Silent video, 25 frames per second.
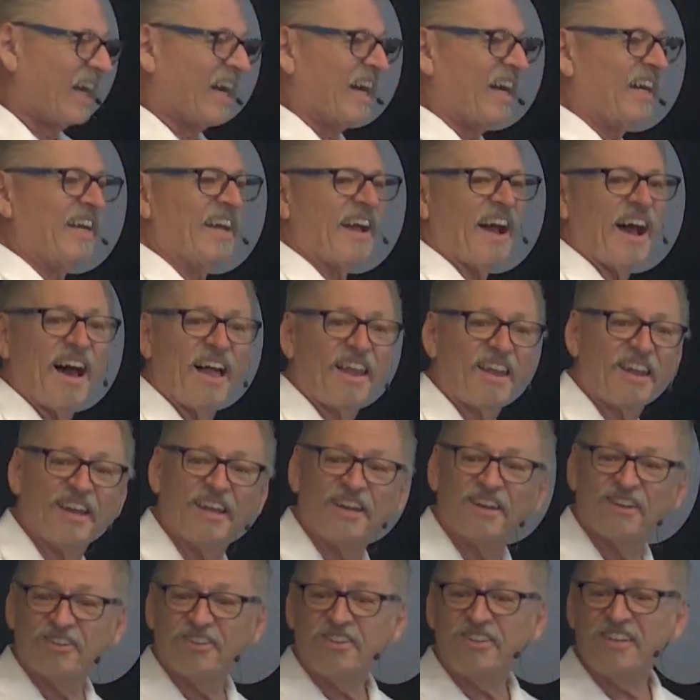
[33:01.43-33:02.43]

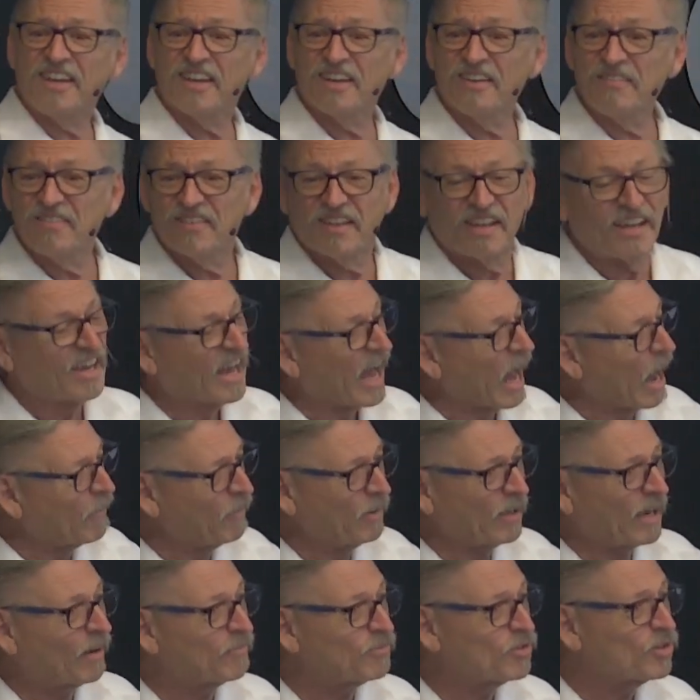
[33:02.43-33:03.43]
Hallelujah. I
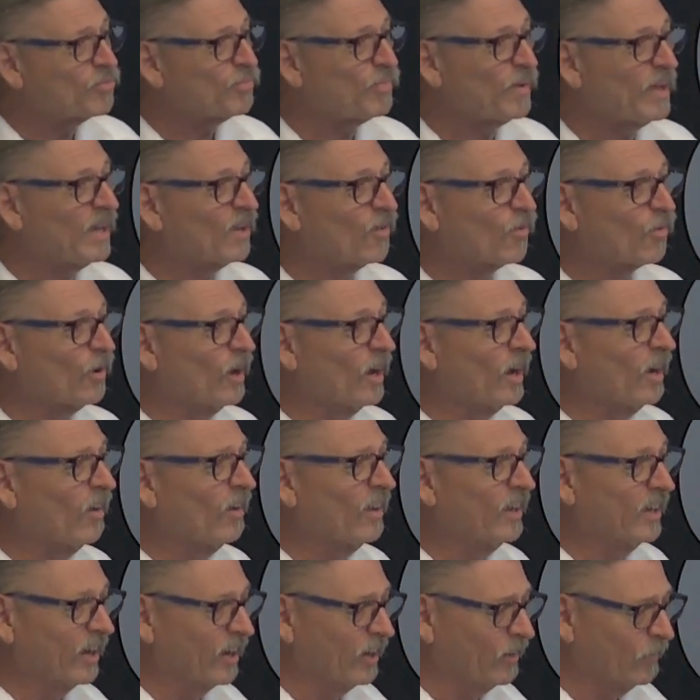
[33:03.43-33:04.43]
mean, I'm just being real
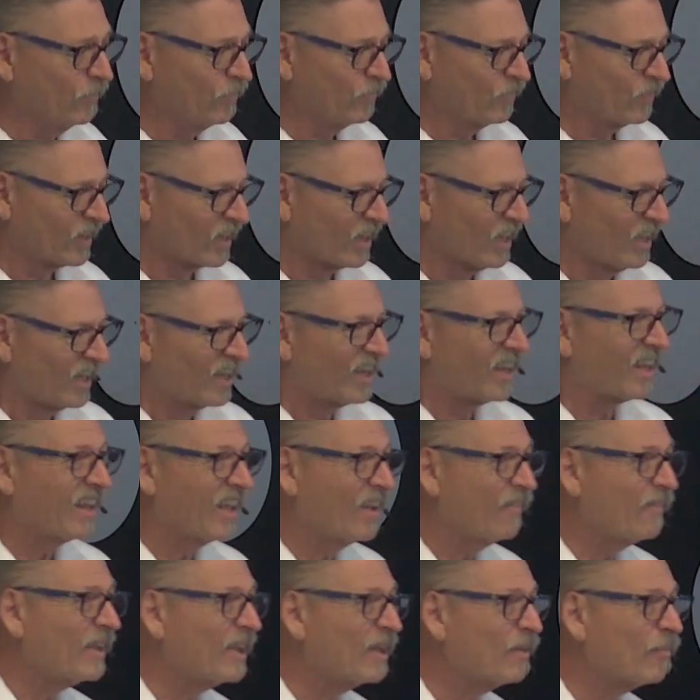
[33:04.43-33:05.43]
here. Yeah.
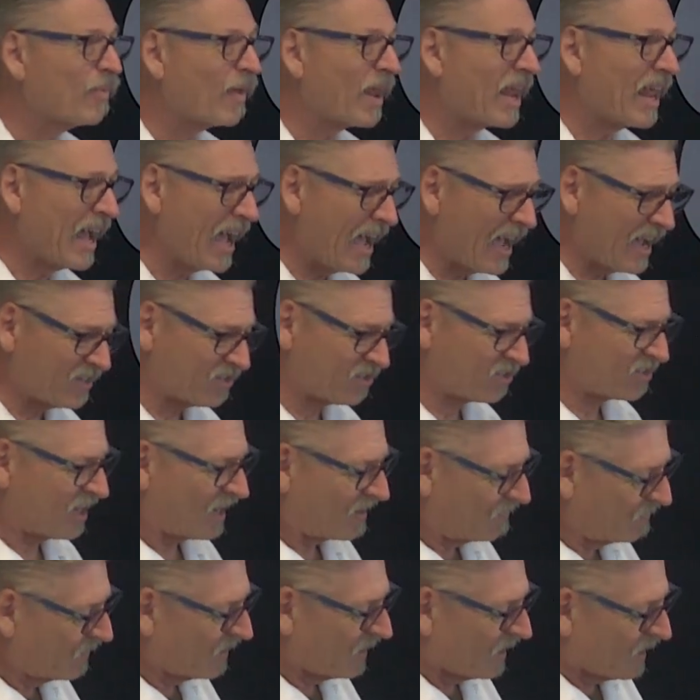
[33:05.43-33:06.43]
Living blessed.
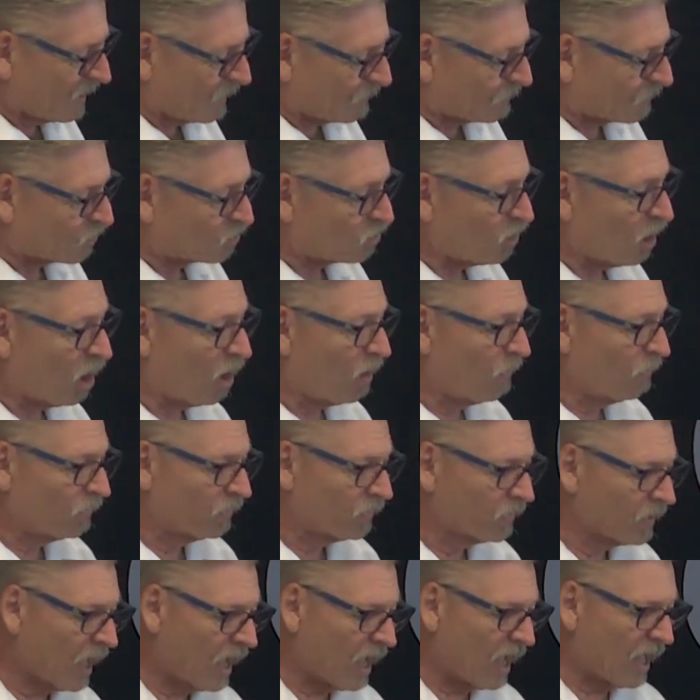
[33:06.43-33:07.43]
So,
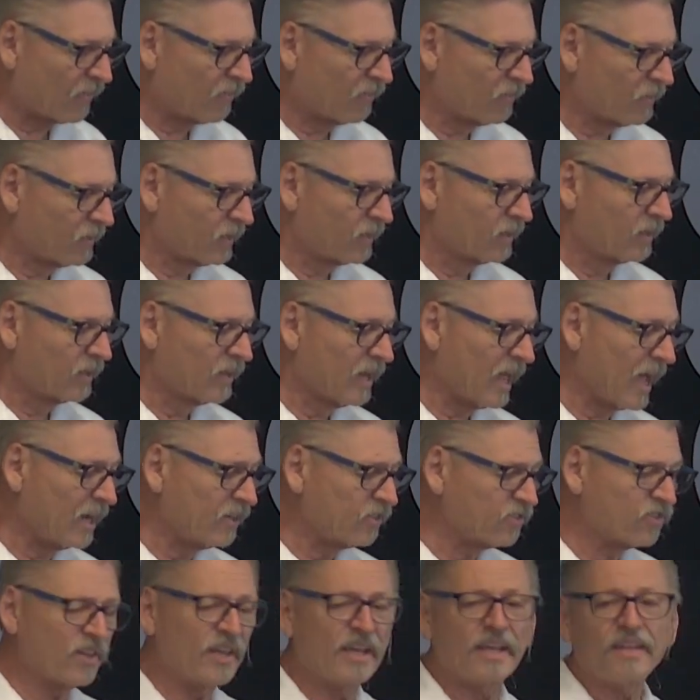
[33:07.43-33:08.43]
the
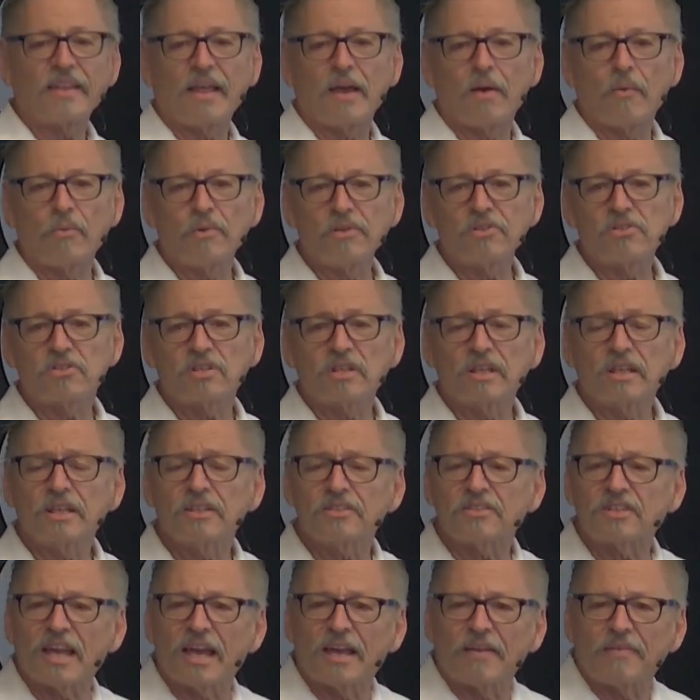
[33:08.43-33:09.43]
next thing that we see
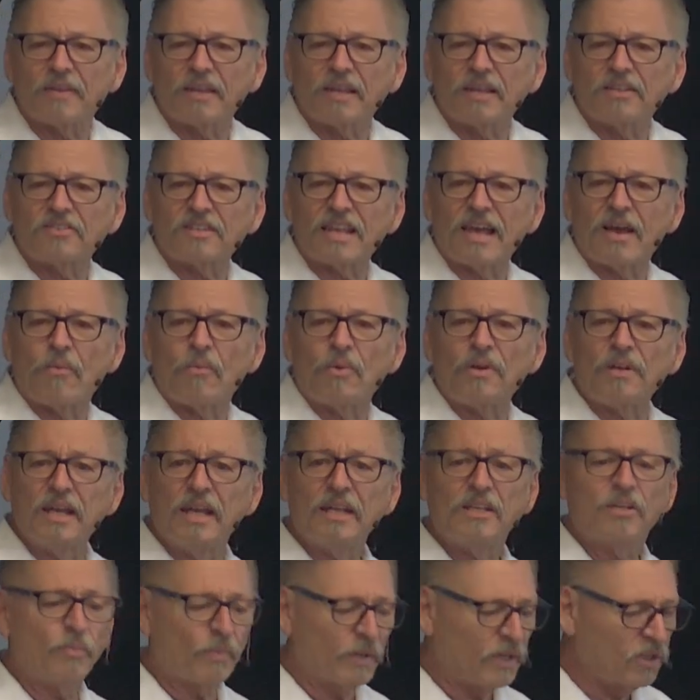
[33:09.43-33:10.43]
is that, is that we need
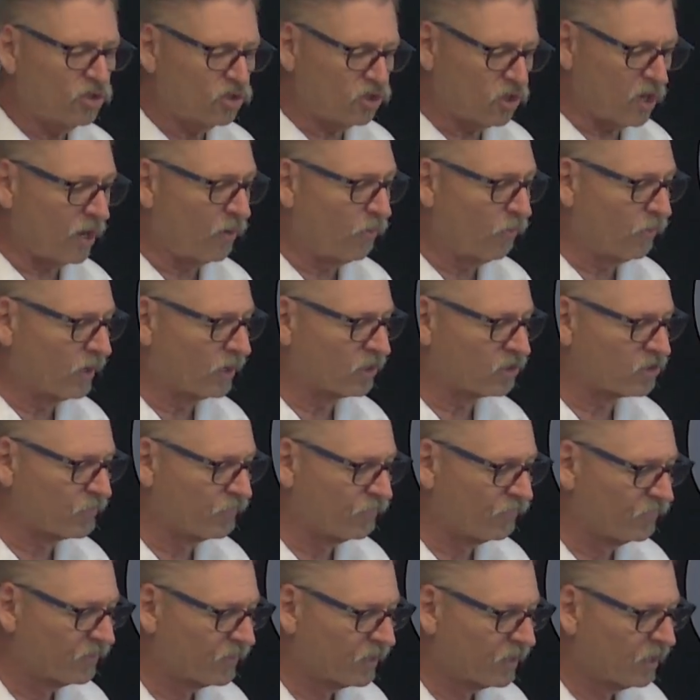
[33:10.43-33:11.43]
to be generous,
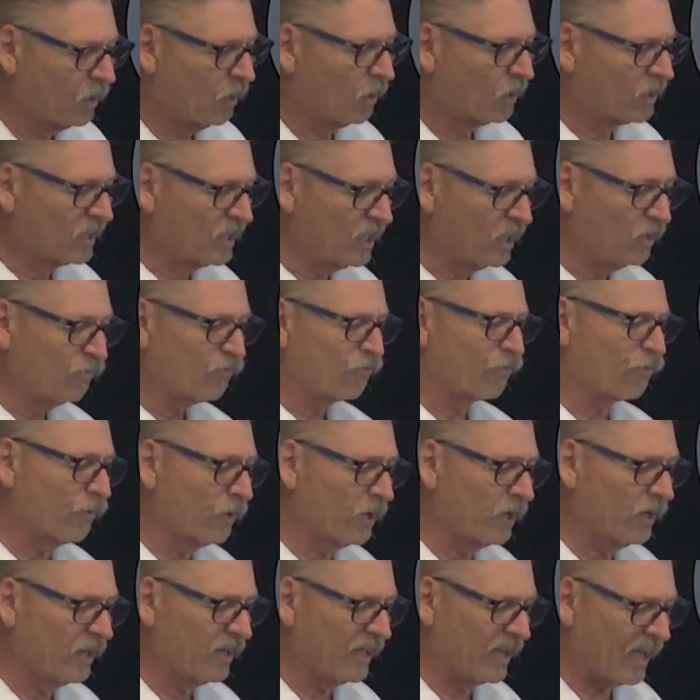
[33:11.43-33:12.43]
give
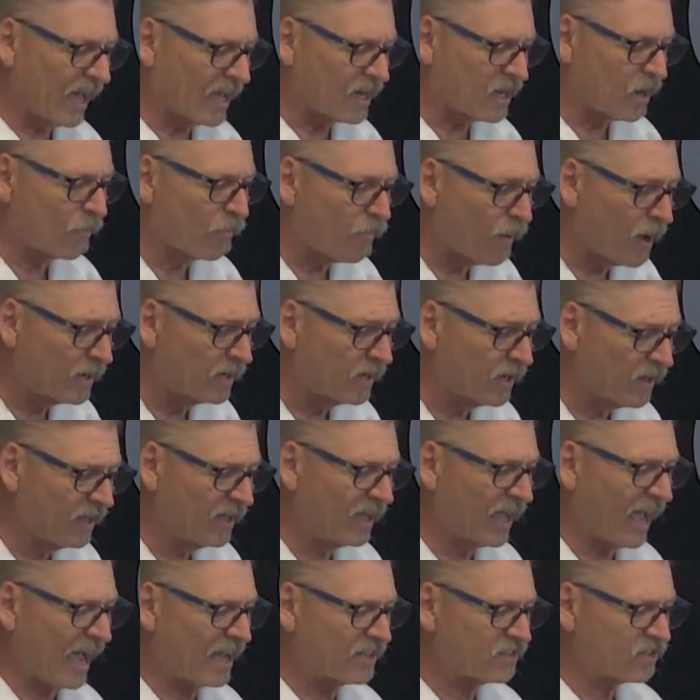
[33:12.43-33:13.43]
freely and
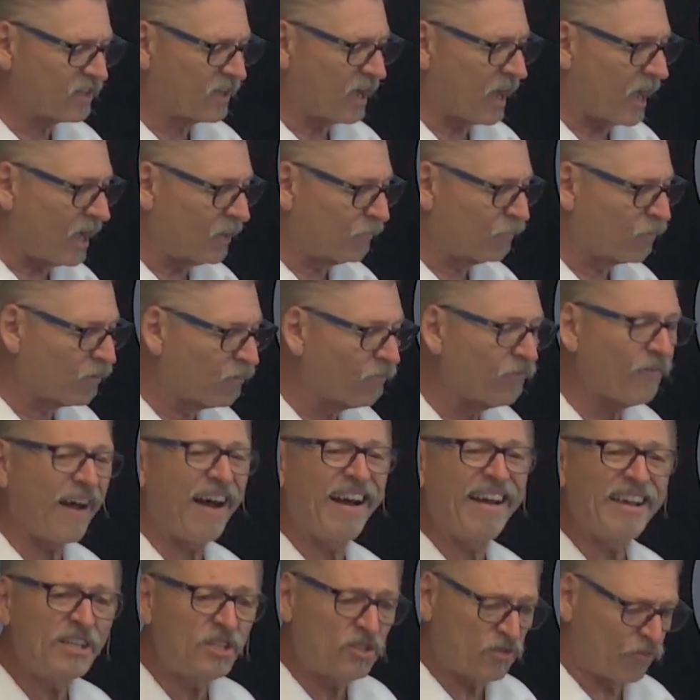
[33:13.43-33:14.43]
abundantly as God
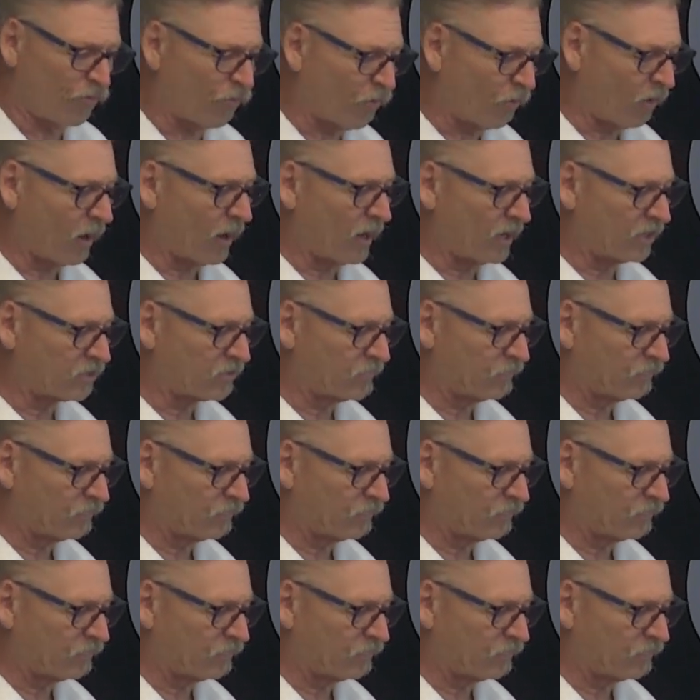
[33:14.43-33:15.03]
provides for us